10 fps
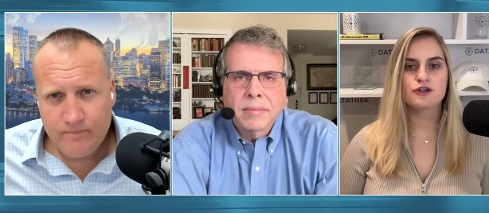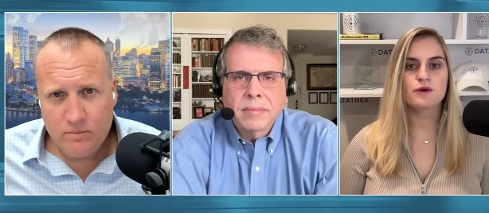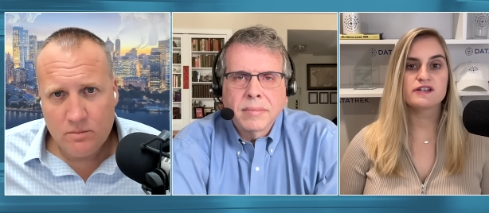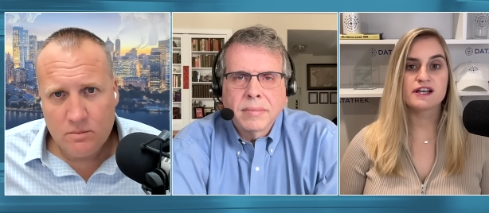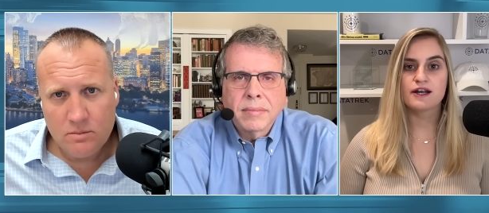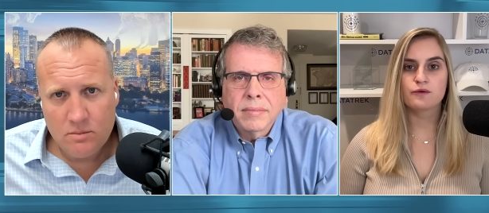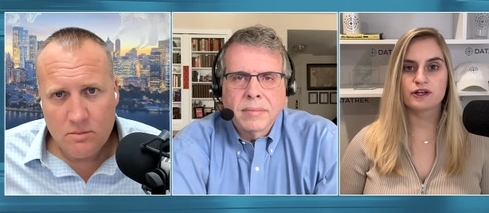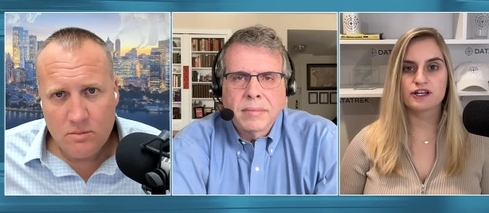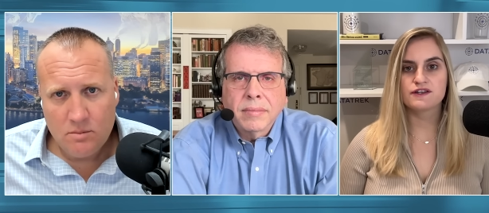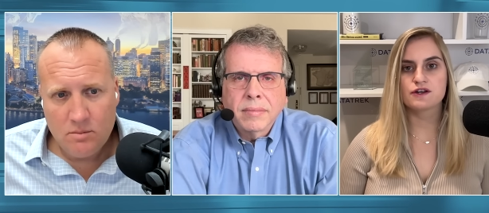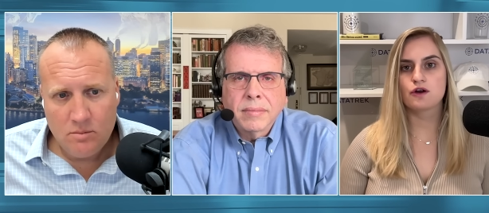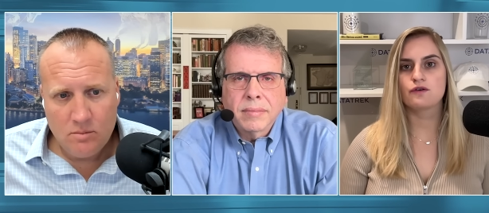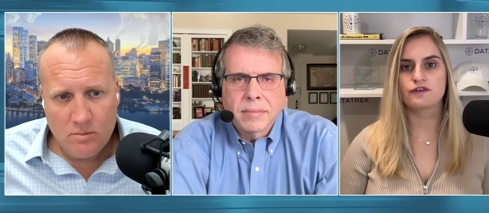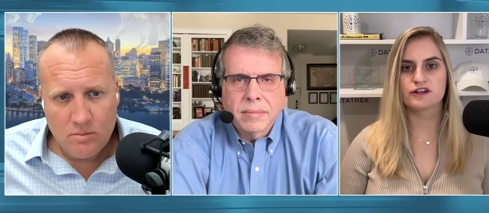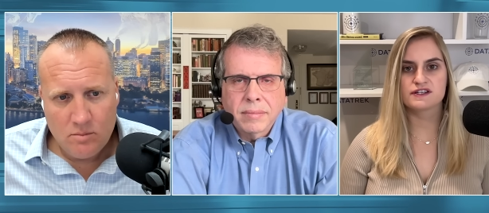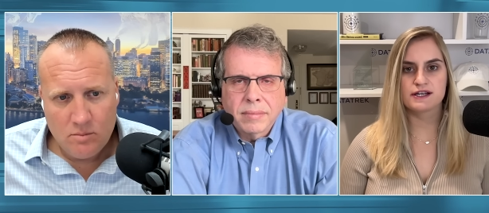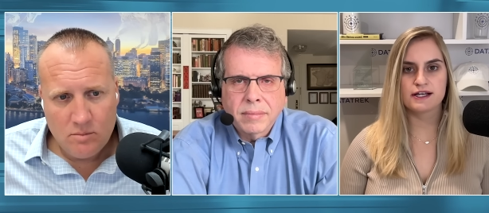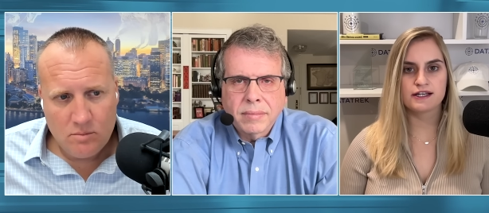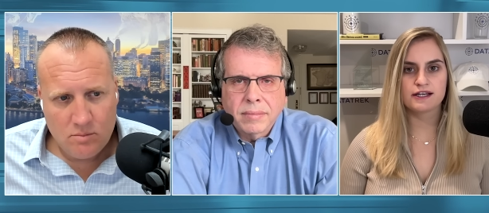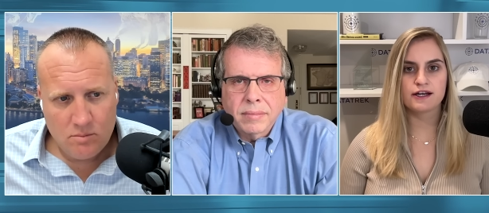Speaker 1: US equities are
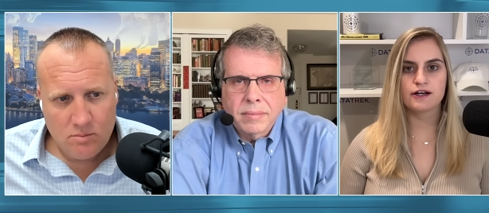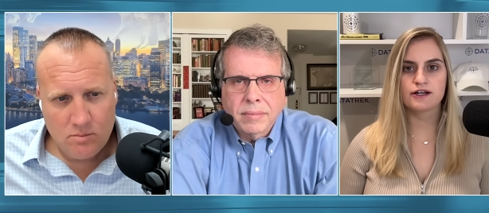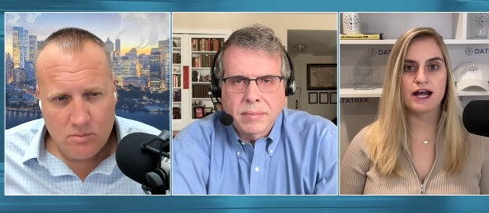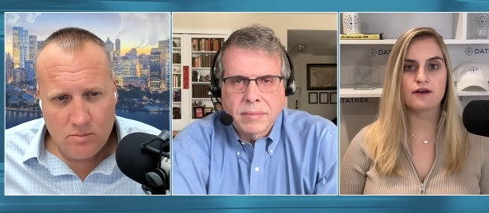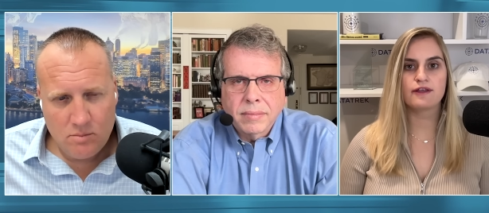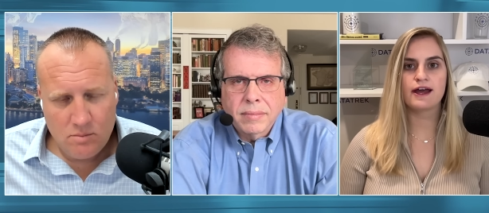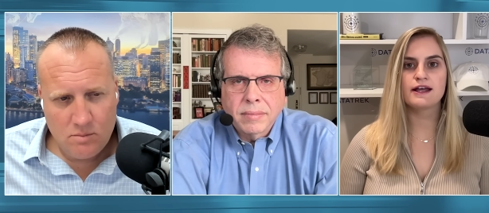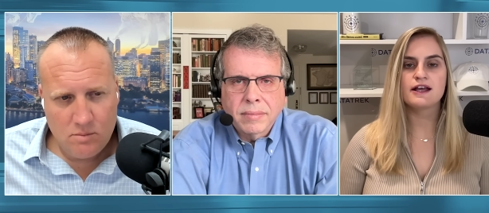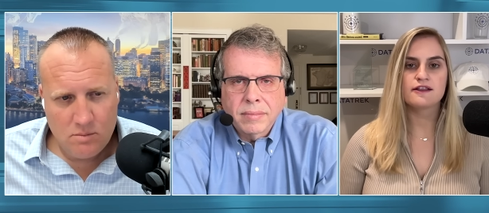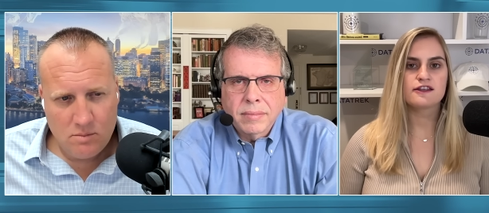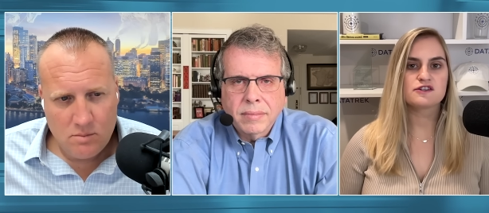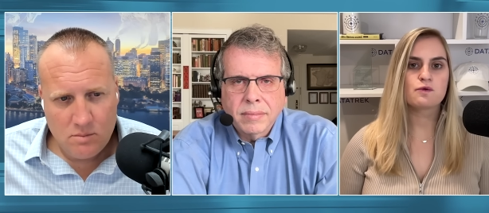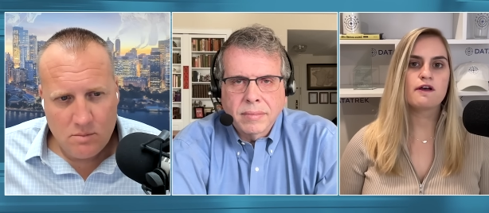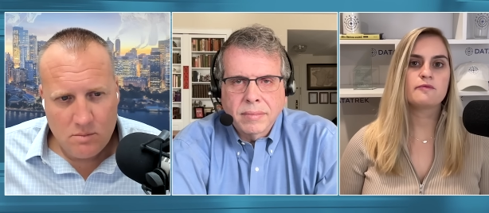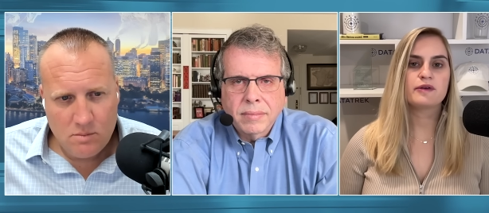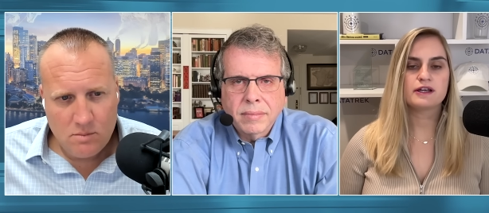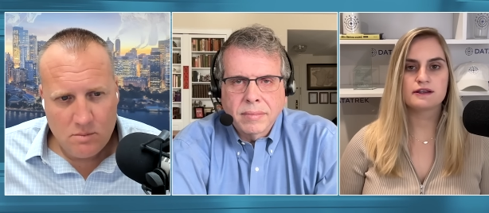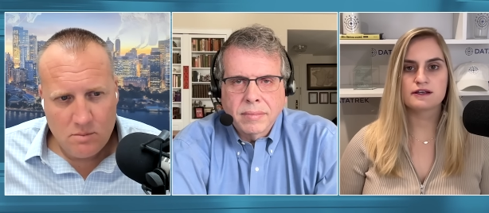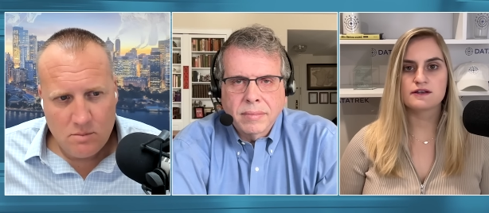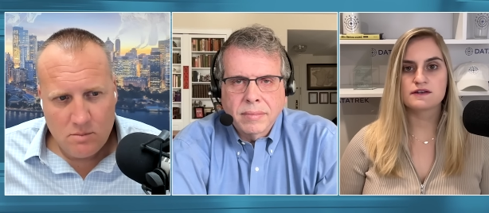overextended here now that this will have
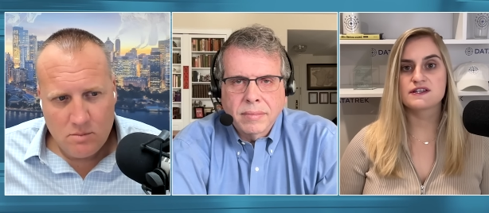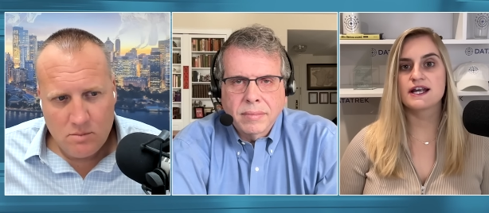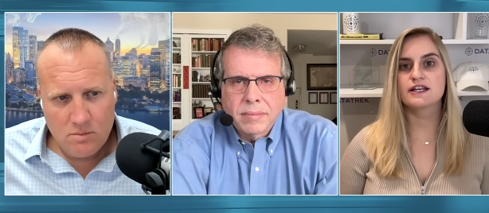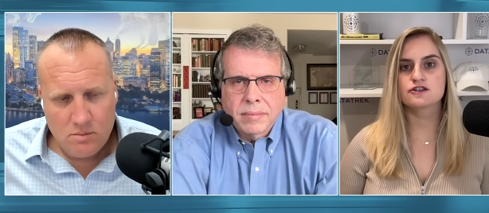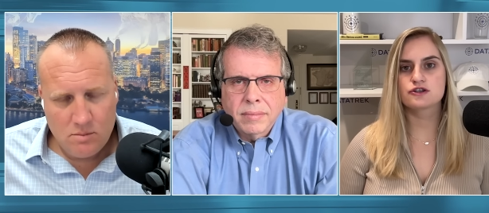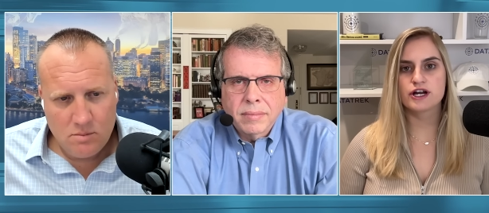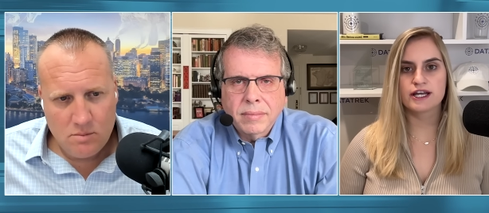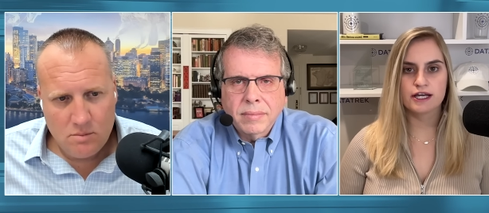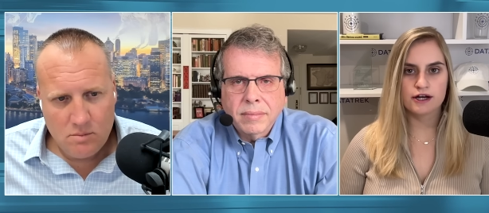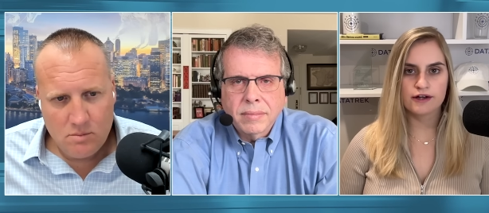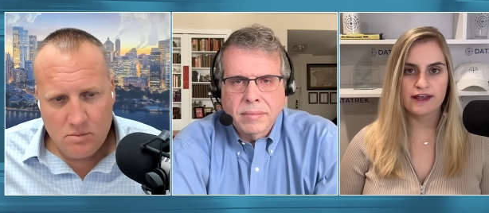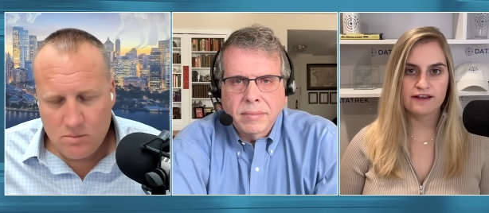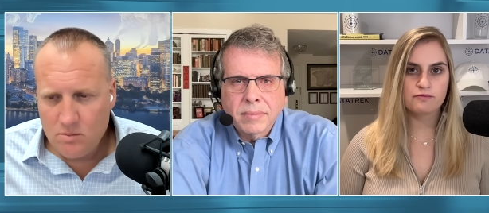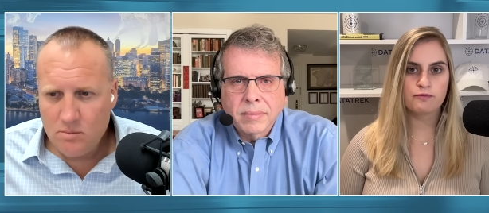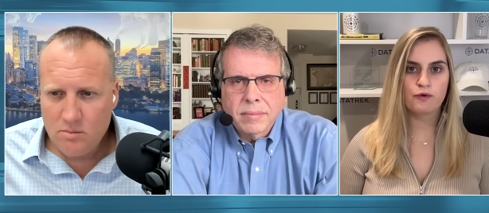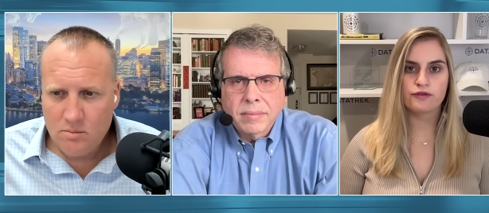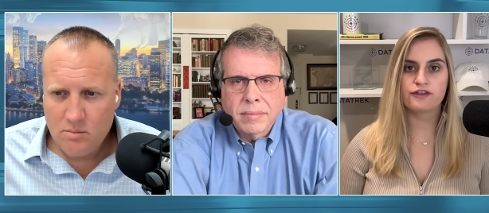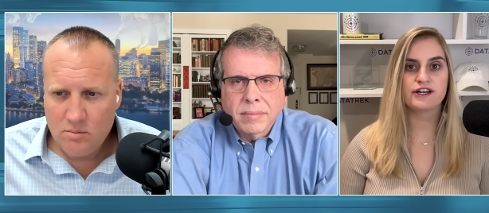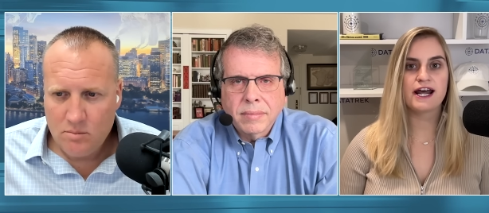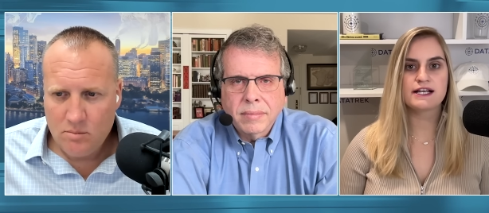been the second straight year that
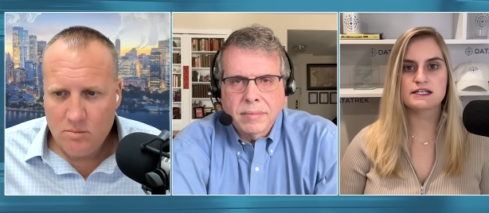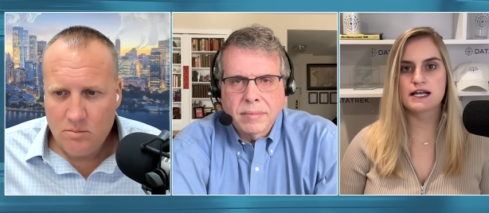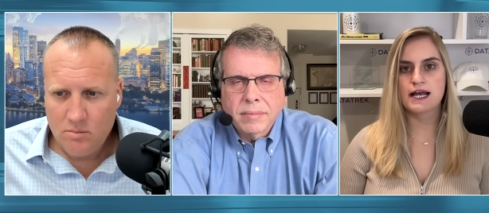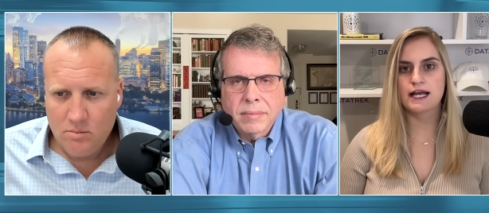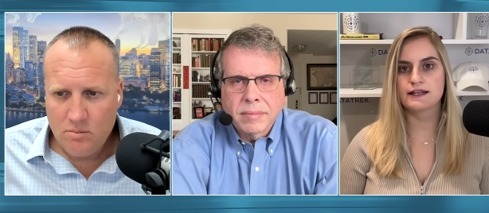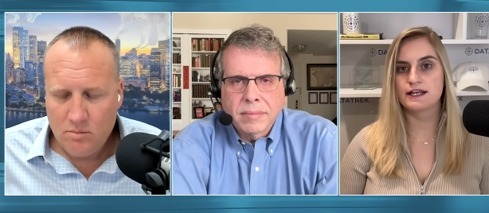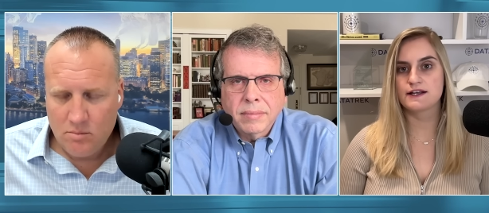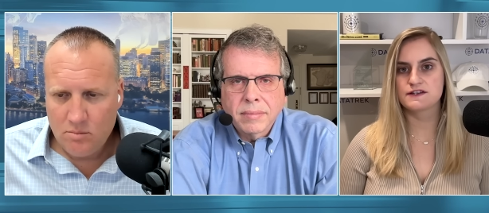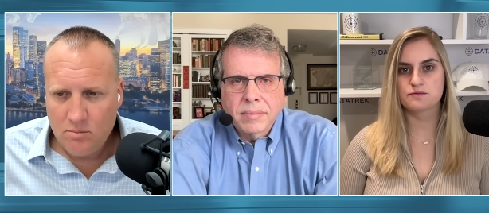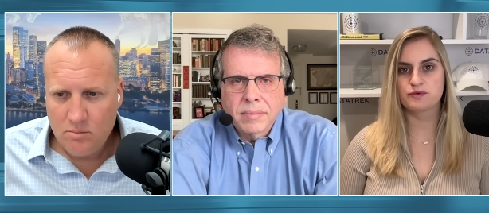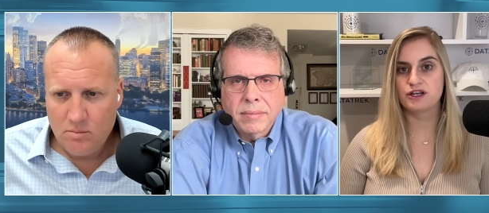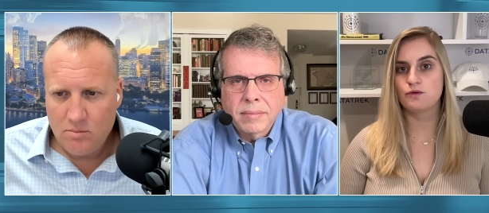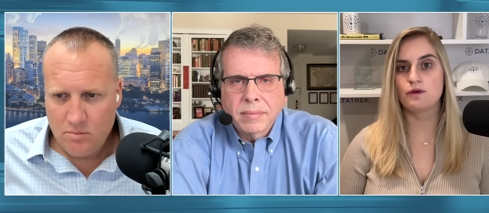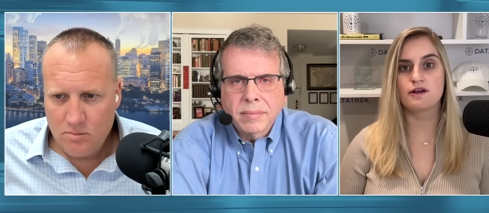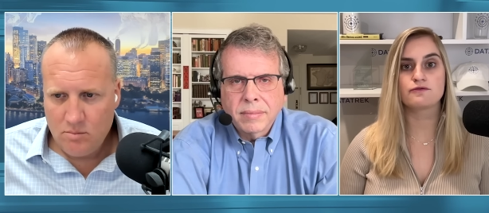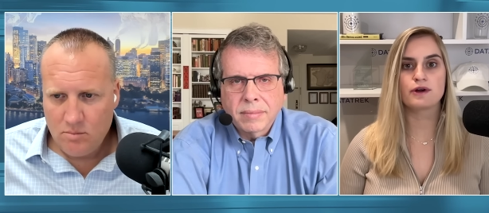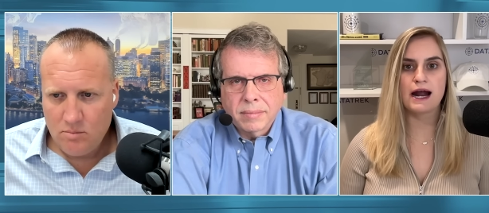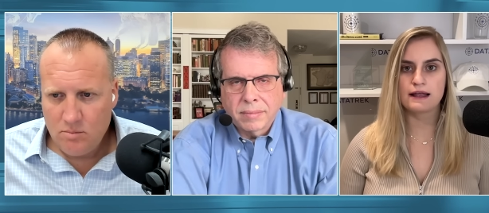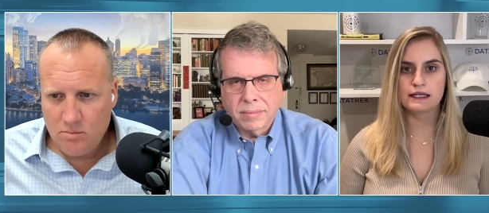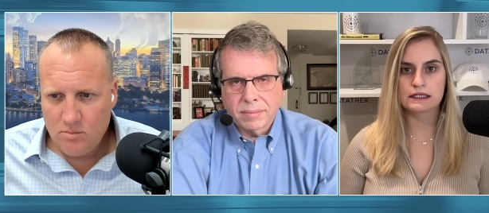both the Nasdaq and the S&P will have
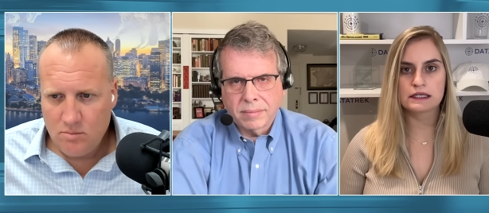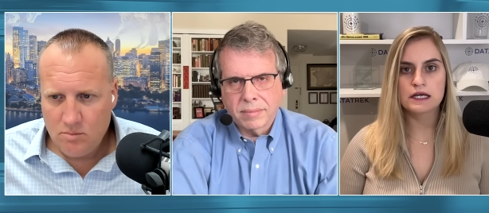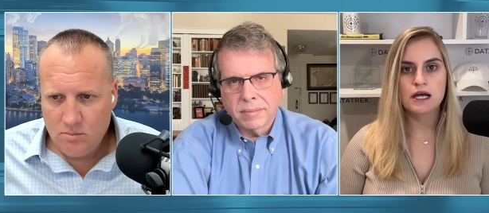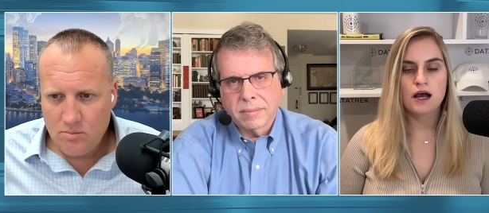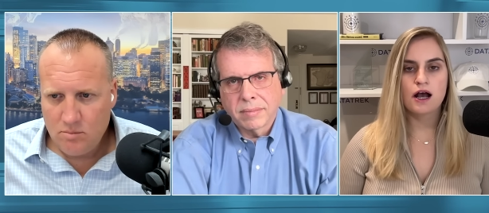rallied.